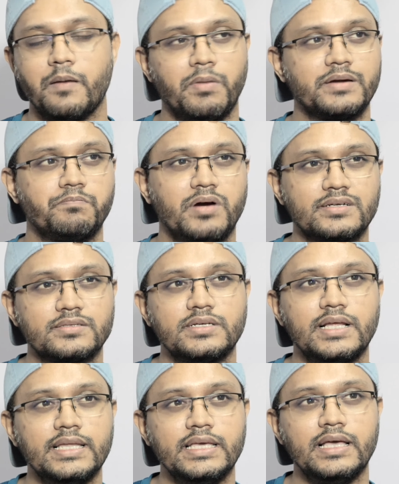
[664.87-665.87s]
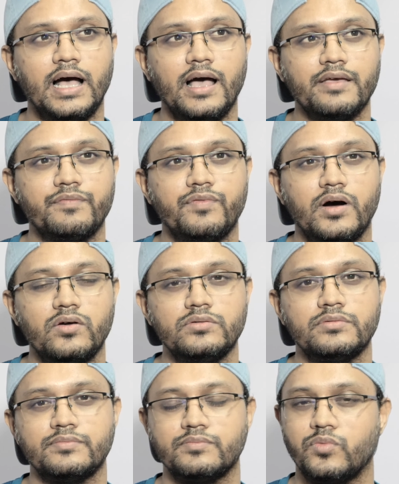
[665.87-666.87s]
But personally, I
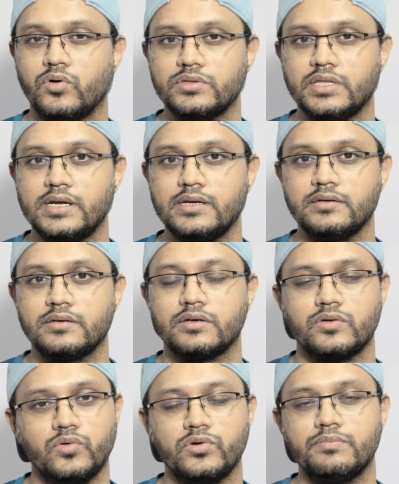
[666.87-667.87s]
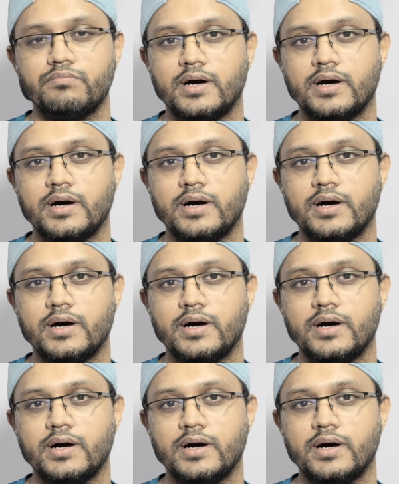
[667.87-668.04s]
found both are good,